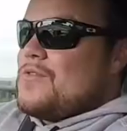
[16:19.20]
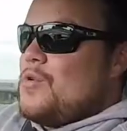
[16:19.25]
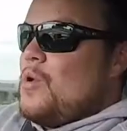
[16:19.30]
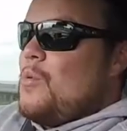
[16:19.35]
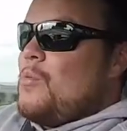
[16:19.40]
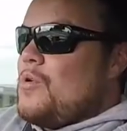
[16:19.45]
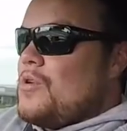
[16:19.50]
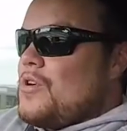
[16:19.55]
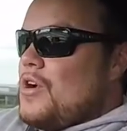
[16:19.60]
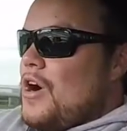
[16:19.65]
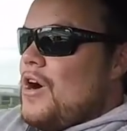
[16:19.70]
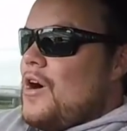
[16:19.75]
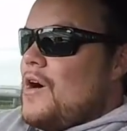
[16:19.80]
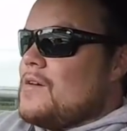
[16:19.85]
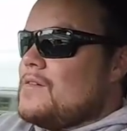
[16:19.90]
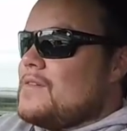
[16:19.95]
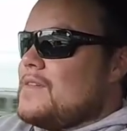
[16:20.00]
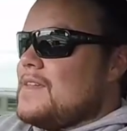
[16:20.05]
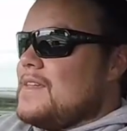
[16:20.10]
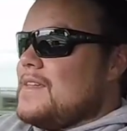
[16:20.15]
normal car,
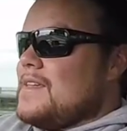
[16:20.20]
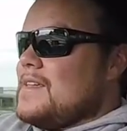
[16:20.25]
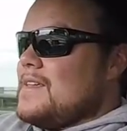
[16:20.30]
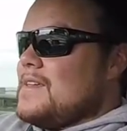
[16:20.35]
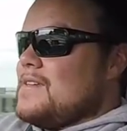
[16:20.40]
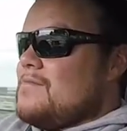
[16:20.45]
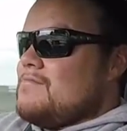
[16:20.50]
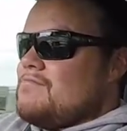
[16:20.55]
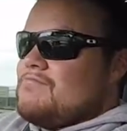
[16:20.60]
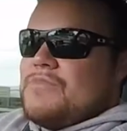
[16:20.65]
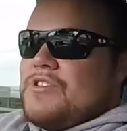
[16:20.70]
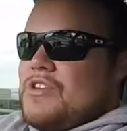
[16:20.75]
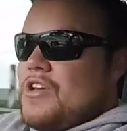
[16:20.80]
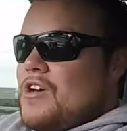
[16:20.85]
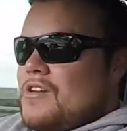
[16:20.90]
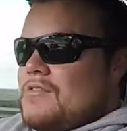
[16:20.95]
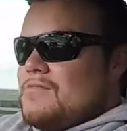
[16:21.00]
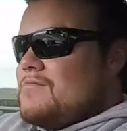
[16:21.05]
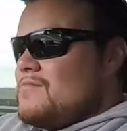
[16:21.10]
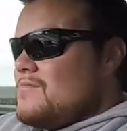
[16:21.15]
you
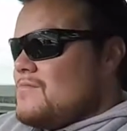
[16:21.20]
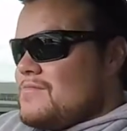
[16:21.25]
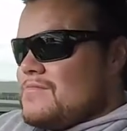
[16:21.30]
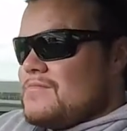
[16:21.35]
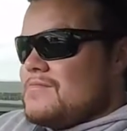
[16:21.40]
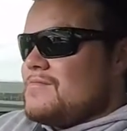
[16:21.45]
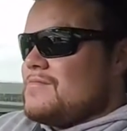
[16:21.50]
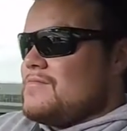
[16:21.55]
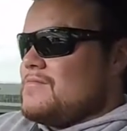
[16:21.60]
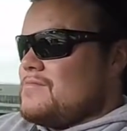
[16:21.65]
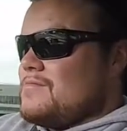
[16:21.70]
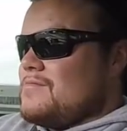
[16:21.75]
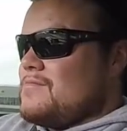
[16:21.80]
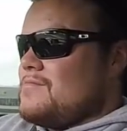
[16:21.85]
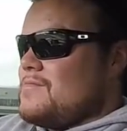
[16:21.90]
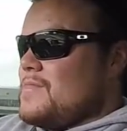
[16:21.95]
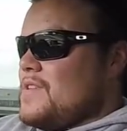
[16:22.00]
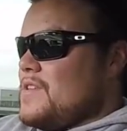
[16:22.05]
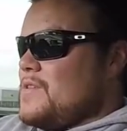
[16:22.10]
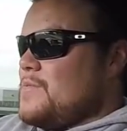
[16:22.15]
know,
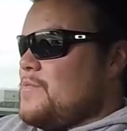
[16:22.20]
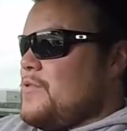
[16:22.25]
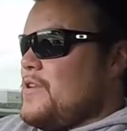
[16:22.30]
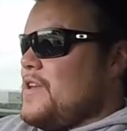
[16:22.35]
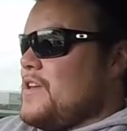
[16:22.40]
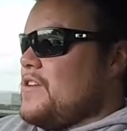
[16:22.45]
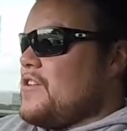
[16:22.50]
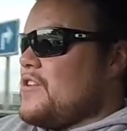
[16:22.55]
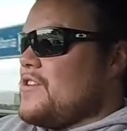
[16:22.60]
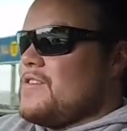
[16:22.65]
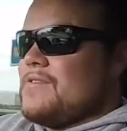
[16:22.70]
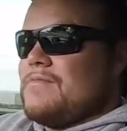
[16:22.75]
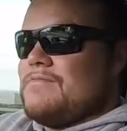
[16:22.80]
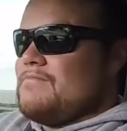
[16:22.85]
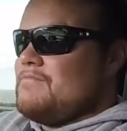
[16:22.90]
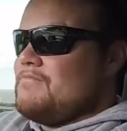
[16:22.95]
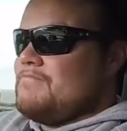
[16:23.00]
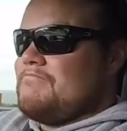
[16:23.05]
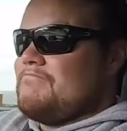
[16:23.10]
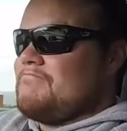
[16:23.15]
is pretty good,
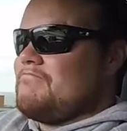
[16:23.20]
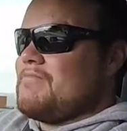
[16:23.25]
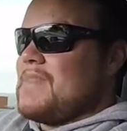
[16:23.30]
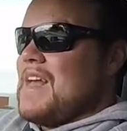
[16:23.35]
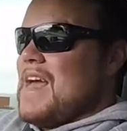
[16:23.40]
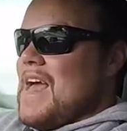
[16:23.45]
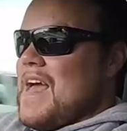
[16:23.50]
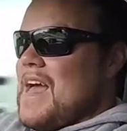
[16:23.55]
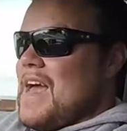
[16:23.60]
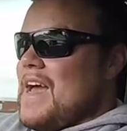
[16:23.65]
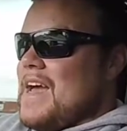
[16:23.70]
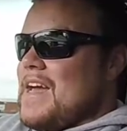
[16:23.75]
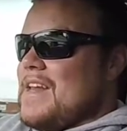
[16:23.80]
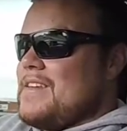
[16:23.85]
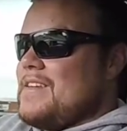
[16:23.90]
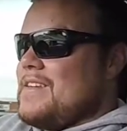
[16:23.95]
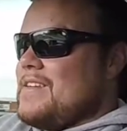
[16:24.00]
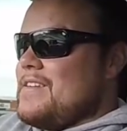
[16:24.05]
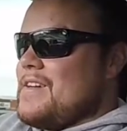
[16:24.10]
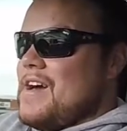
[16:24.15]

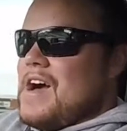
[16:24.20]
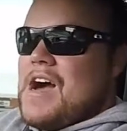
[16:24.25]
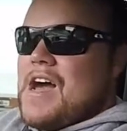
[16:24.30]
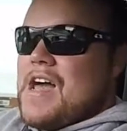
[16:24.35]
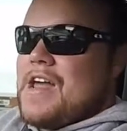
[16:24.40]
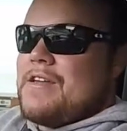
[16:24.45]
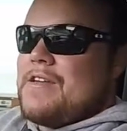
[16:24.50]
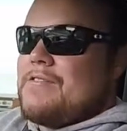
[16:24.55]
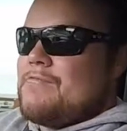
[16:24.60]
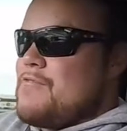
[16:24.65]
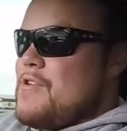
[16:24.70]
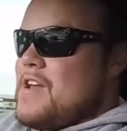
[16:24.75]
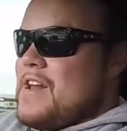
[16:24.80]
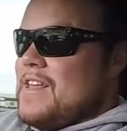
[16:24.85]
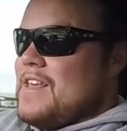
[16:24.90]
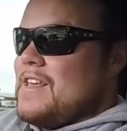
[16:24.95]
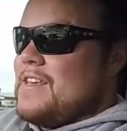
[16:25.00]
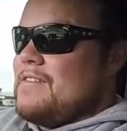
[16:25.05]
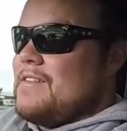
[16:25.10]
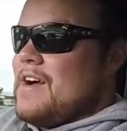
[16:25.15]
and I've
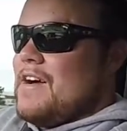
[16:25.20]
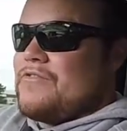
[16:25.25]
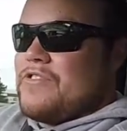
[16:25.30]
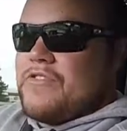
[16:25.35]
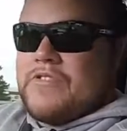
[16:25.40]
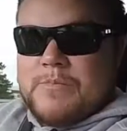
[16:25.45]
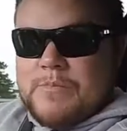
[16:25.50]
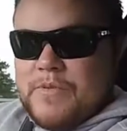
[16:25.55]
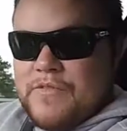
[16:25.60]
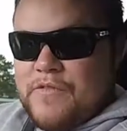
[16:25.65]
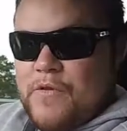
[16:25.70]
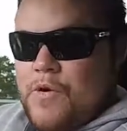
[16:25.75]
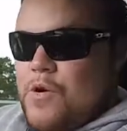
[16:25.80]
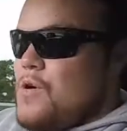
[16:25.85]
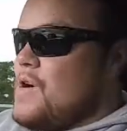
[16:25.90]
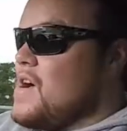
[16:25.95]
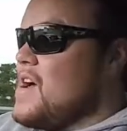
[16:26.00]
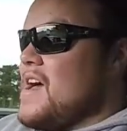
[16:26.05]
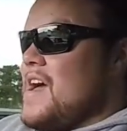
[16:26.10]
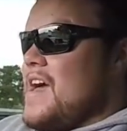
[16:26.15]
driven it
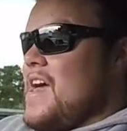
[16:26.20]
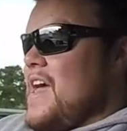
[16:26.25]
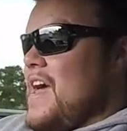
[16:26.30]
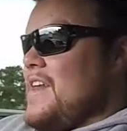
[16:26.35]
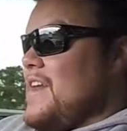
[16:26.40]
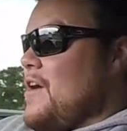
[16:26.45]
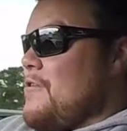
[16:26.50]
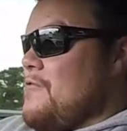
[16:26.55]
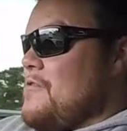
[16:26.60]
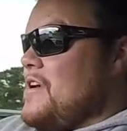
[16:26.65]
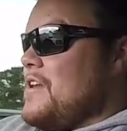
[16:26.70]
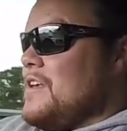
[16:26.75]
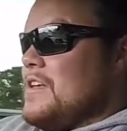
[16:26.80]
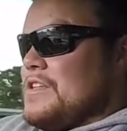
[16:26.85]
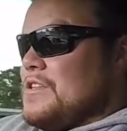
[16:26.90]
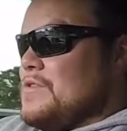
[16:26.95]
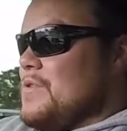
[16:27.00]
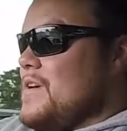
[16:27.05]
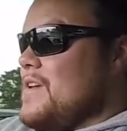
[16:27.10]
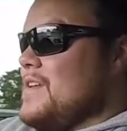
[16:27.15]
before and I really
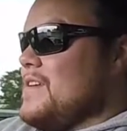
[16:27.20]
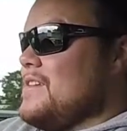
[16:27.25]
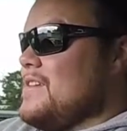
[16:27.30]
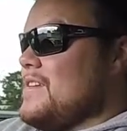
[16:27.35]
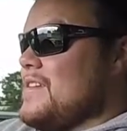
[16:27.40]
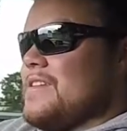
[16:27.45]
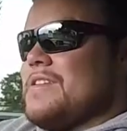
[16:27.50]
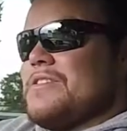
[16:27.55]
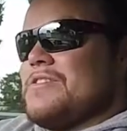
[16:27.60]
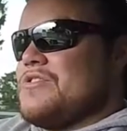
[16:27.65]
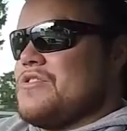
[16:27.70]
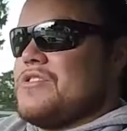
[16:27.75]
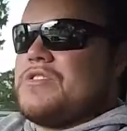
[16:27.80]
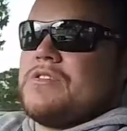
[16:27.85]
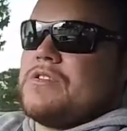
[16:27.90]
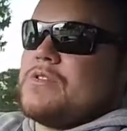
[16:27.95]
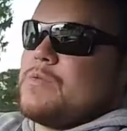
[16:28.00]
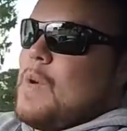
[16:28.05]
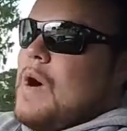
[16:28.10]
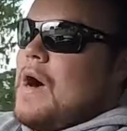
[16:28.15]
enjoyed it. It is just
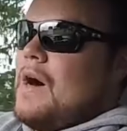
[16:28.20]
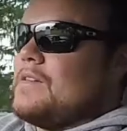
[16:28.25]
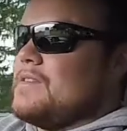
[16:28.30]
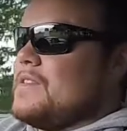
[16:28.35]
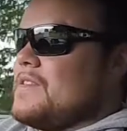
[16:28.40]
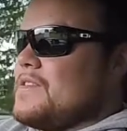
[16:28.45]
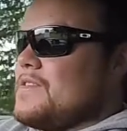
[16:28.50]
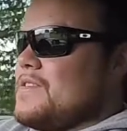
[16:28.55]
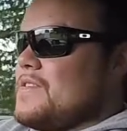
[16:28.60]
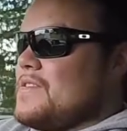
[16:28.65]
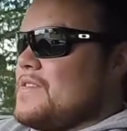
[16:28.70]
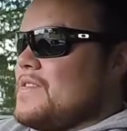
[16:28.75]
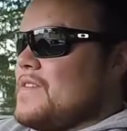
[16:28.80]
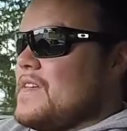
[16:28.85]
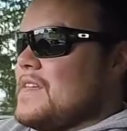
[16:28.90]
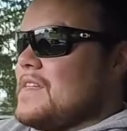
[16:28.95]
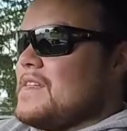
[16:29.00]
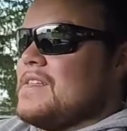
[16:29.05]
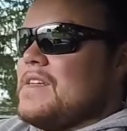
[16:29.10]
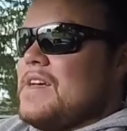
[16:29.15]
as wild as this
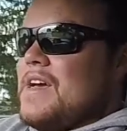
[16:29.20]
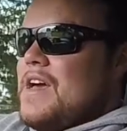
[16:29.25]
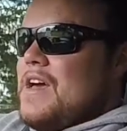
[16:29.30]
thing.